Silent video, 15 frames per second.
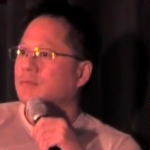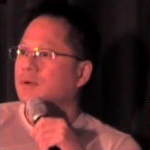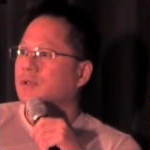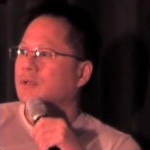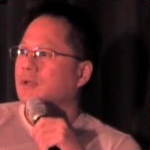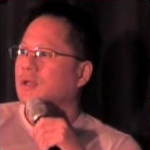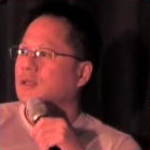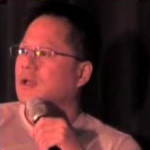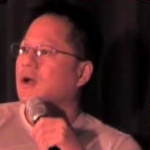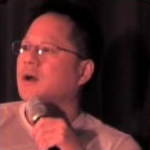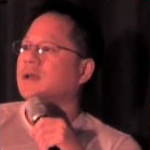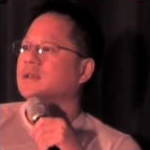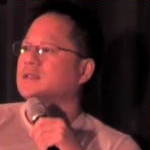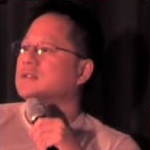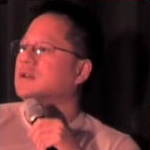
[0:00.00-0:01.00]
but at the
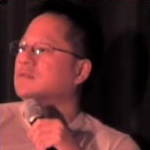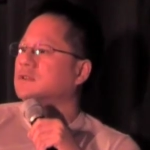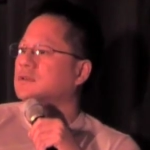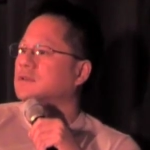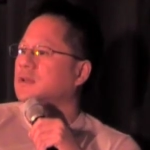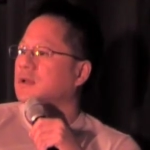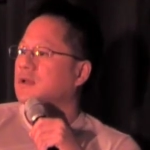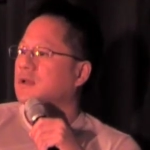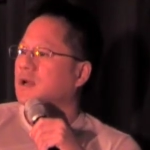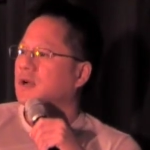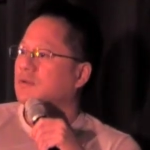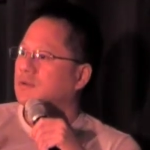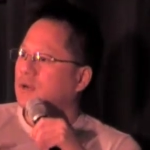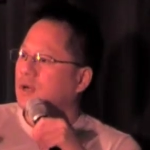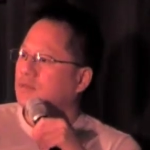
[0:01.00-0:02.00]
highest level,
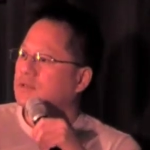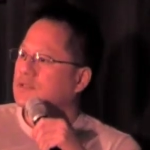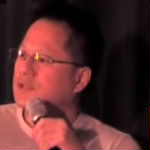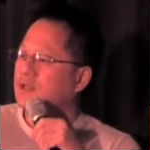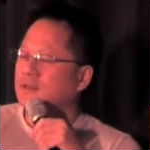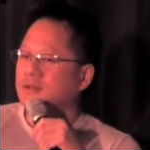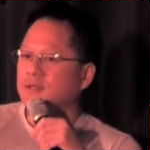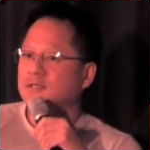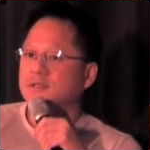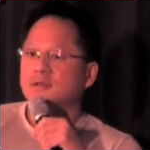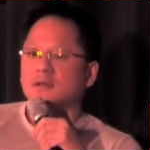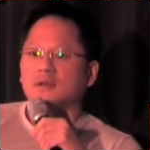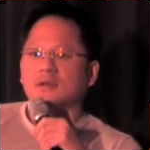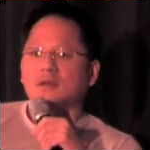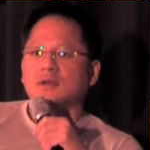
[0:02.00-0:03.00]
I, would say
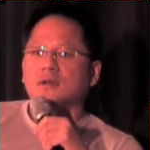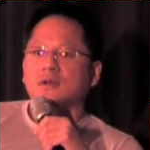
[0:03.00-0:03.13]
this.